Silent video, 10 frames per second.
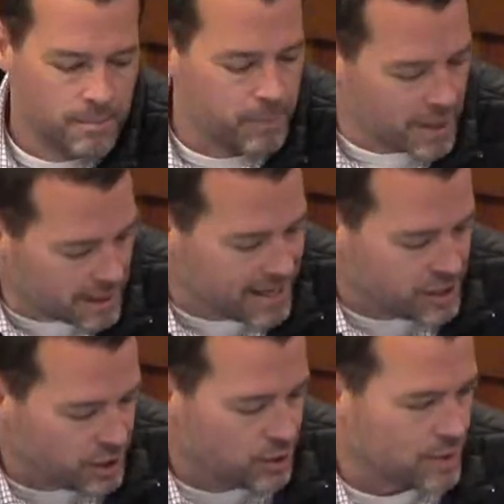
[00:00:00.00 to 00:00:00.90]
But
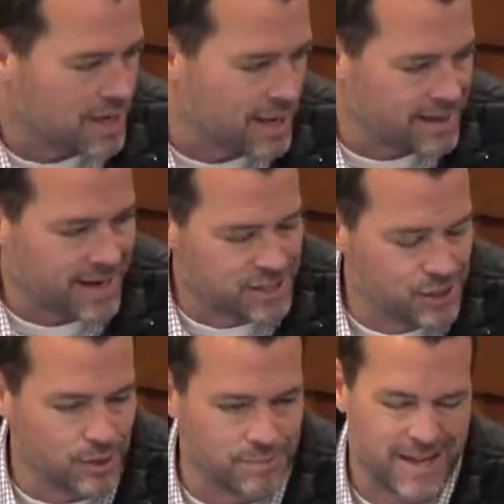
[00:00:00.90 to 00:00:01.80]
like you, I
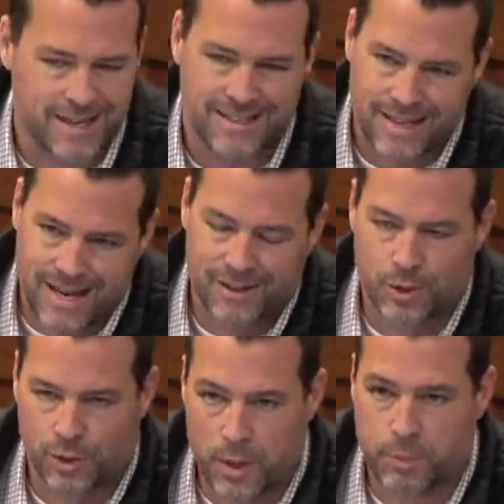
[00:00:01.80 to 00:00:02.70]
too am like
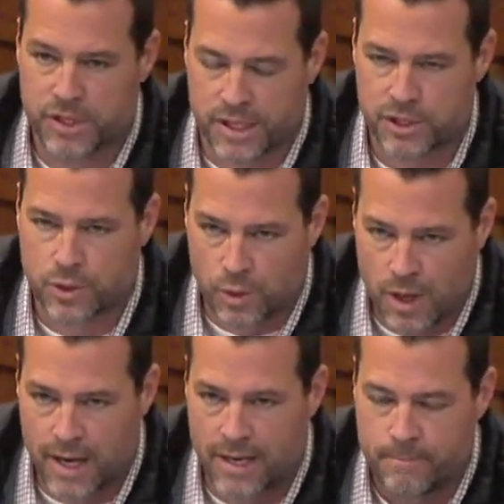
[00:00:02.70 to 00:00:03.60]
3% is
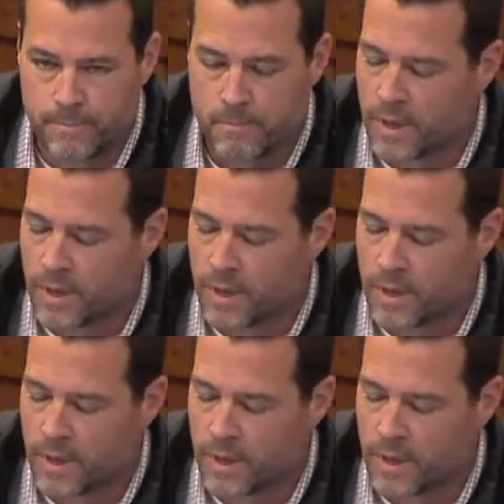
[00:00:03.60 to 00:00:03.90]
great,